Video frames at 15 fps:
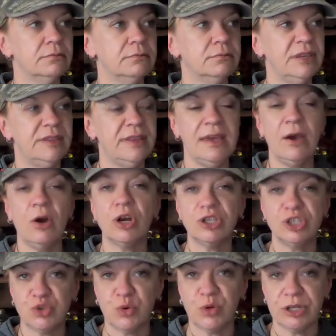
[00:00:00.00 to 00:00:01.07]
But they are
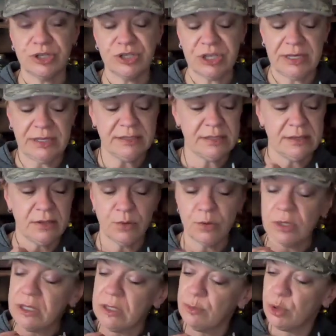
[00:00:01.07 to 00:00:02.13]
shorter chains and they're
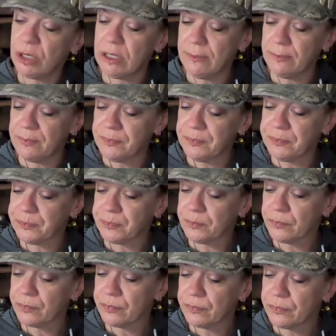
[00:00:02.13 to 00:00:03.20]
really pretty.
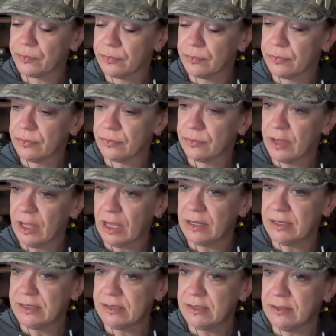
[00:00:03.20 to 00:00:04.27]
And I
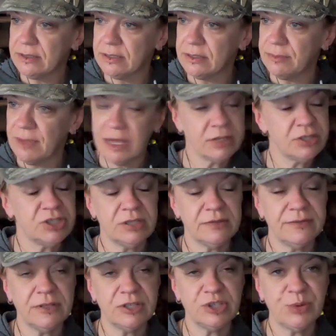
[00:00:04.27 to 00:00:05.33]
still didn't manage to
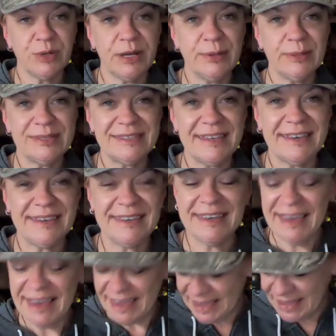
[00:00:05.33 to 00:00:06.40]
finish what I was saying.
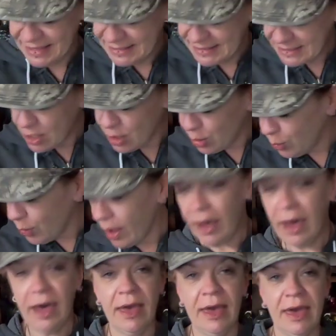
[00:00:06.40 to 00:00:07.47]
So
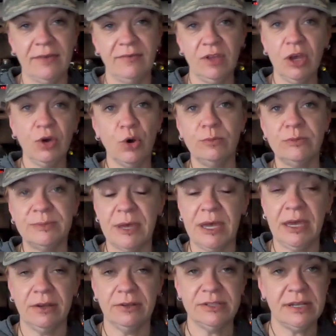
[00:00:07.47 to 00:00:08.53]
I have not combed my
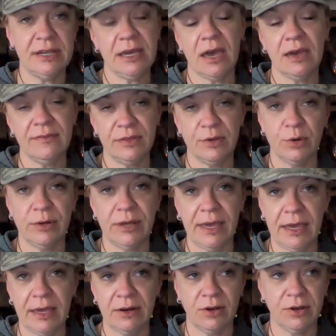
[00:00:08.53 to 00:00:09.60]
hair today. I've thrown a
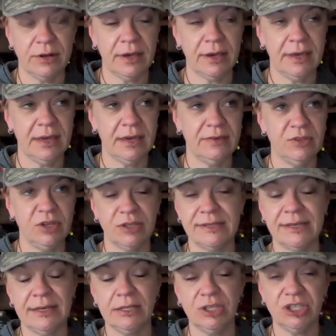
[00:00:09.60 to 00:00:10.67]
hat on. I have not
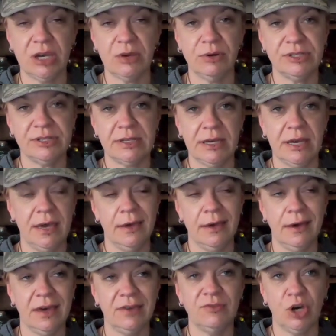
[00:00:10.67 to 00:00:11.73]
taken a shower today.
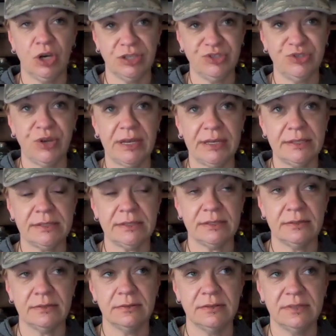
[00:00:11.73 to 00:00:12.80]
I've gotten dressed.
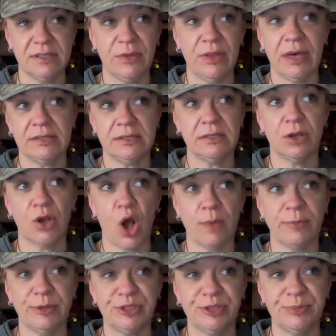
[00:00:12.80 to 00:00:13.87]
So that's an
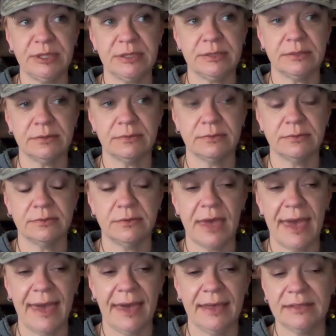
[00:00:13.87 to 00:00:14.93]
accomplishment.
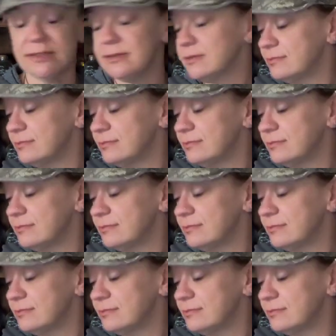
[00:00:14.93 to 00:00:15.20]
And